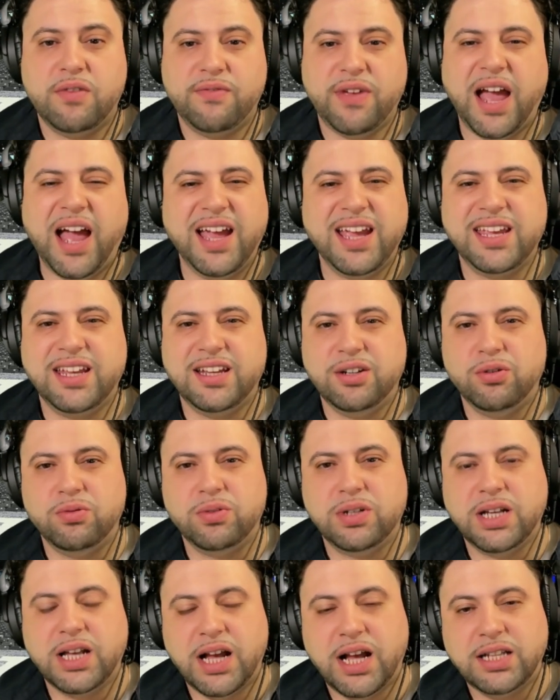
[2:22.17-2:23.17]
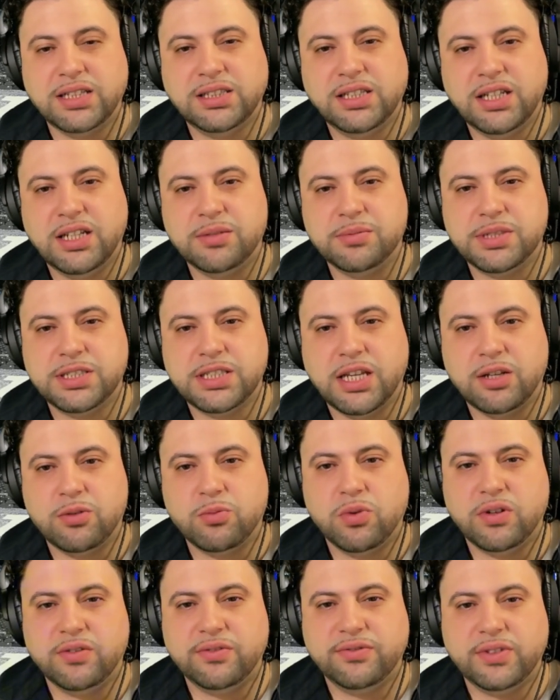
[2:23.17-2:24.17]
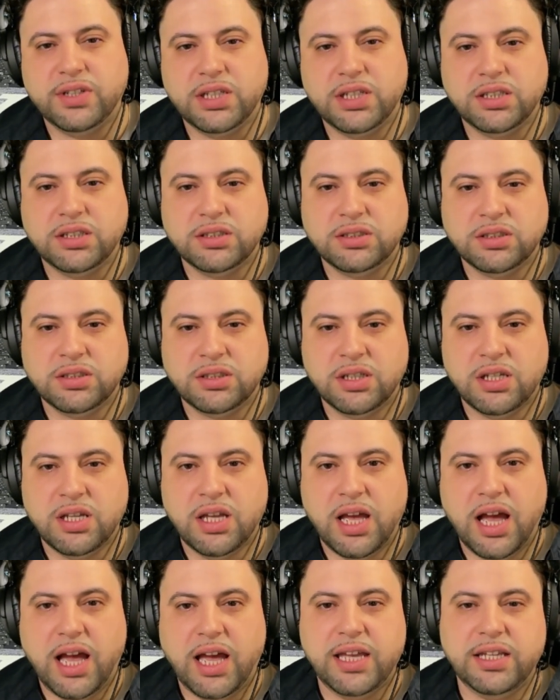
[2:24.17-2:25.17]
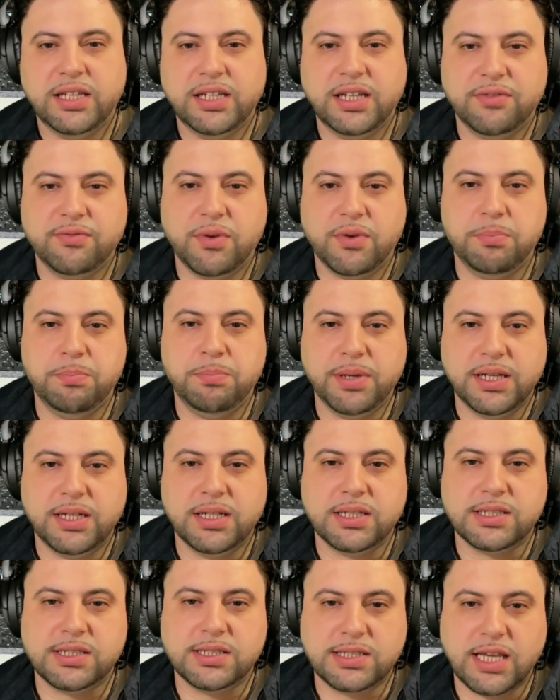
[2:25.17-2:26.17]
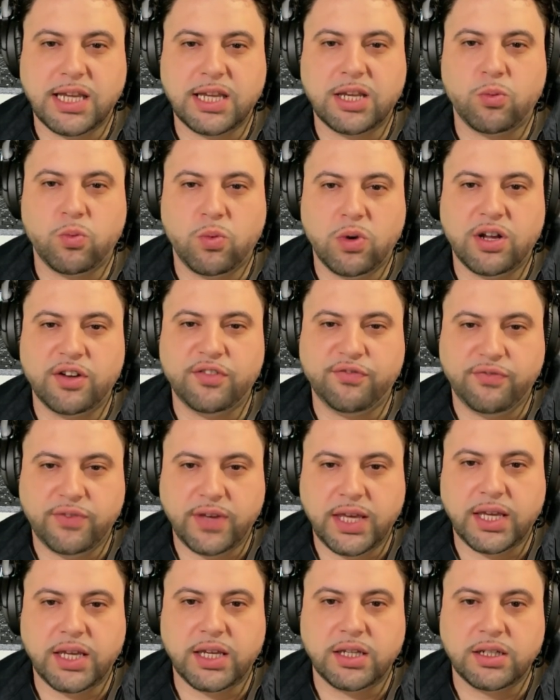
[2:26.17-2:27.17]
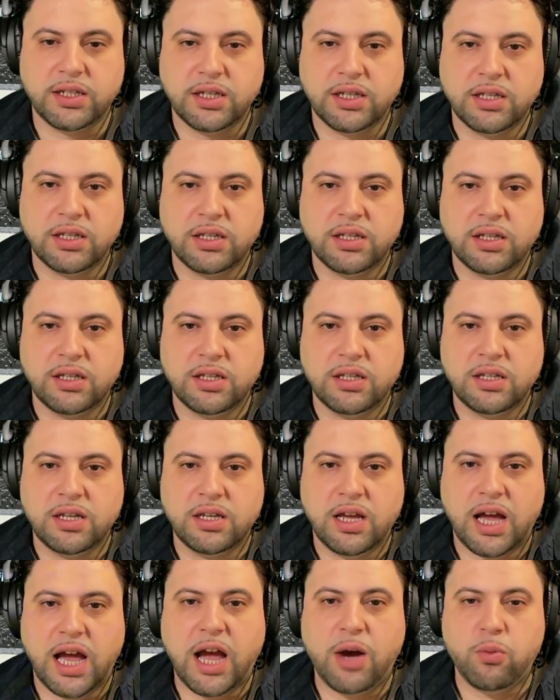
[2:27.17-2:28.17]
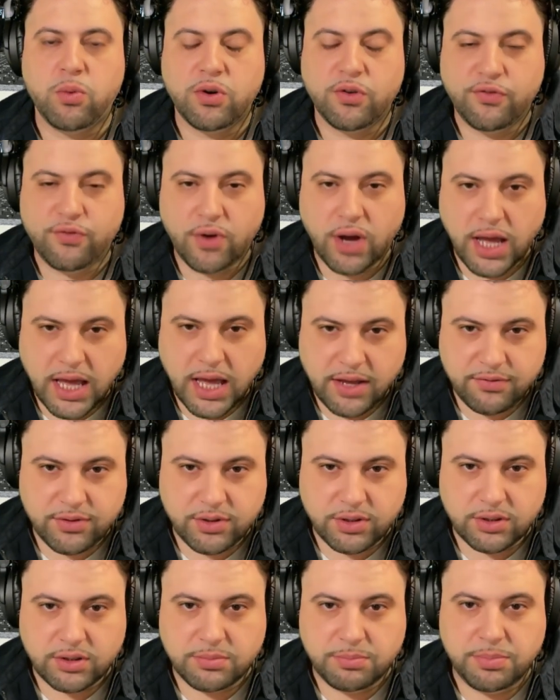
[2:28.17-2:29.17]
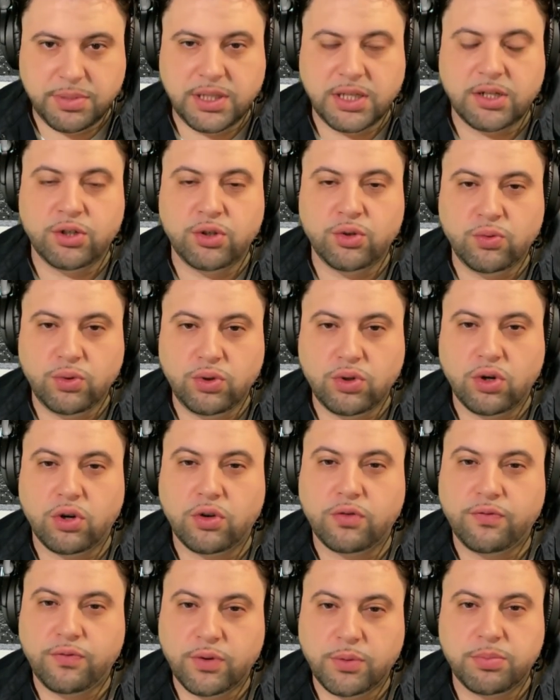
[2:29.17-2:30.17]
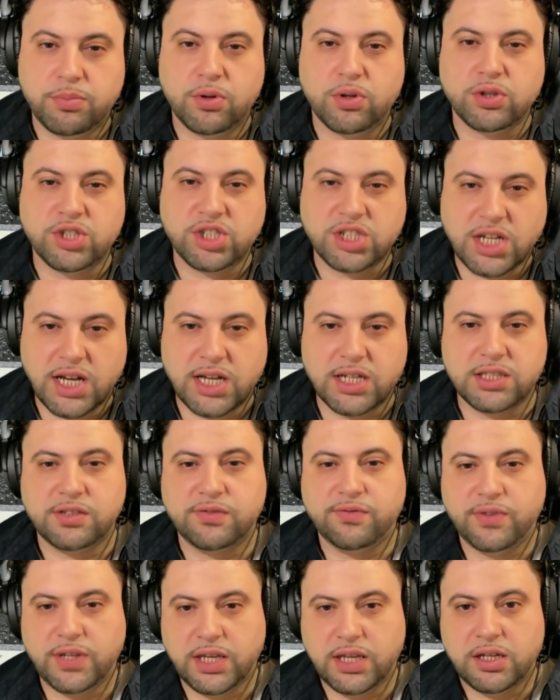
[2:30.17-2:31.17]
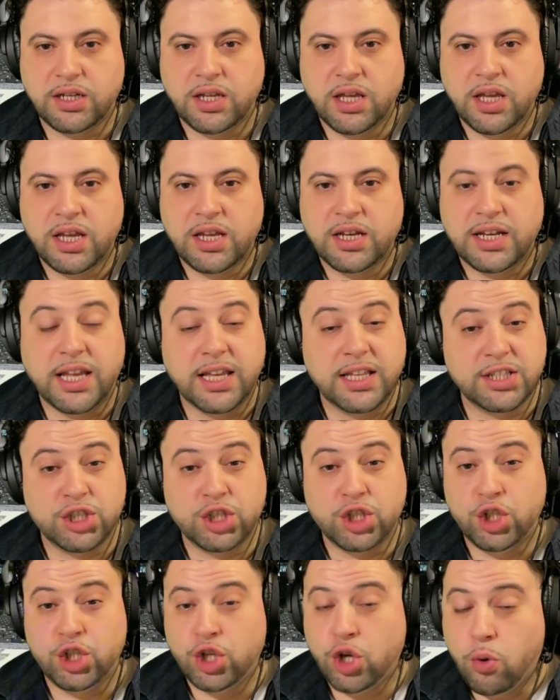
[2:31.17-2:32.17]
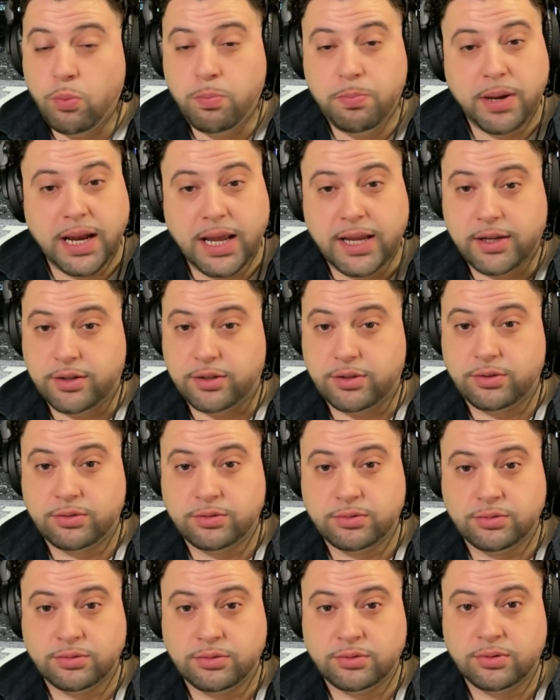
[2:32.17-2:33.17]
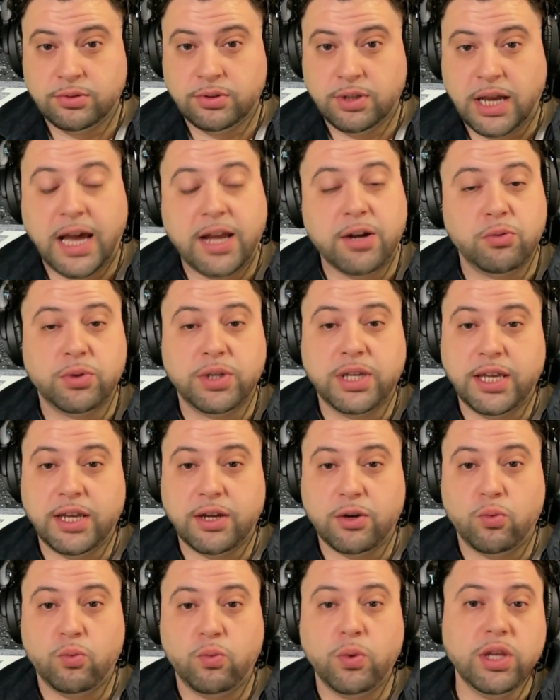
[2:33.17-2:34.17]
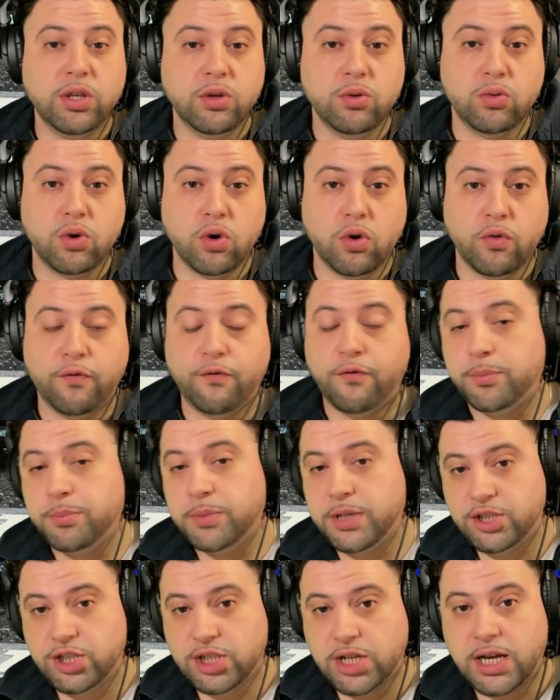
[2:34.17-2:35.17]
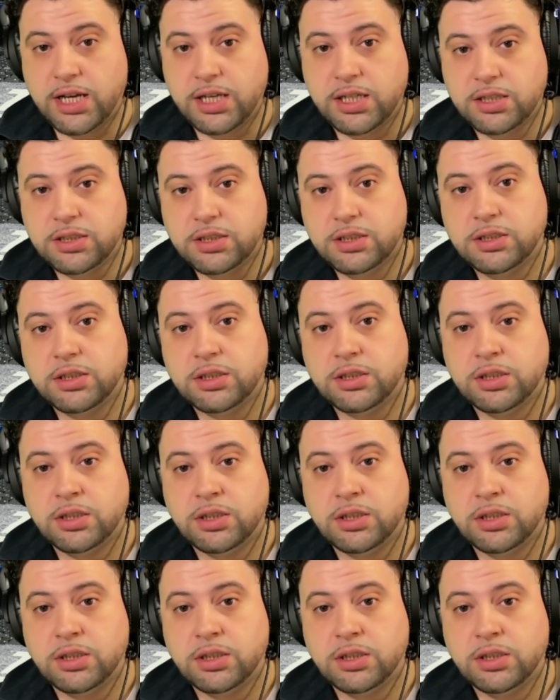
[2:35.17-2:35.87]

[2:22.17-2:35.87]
I ain't no goddamn Saquon fan. I ain't never been a Saquon fan. I will forever be a New York Football Giants fan. There's no player. I don't care where you go from the Giants